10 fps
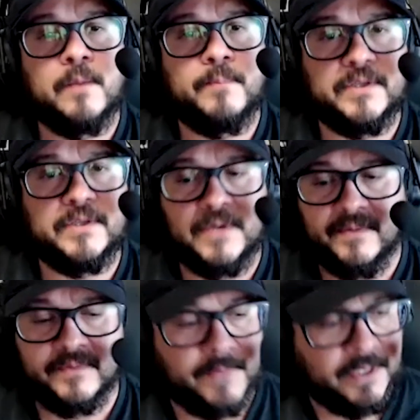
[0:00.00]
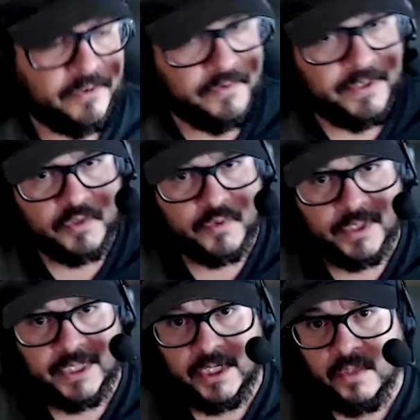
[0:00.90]
because you have to make sure that you're
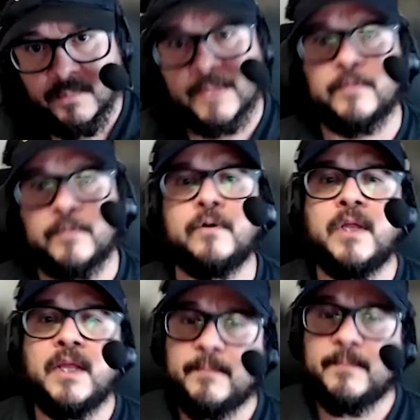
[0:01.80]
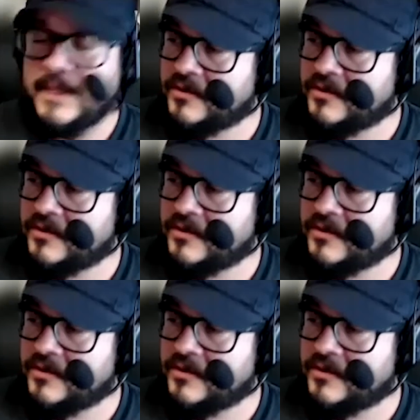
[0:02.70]
training new people, make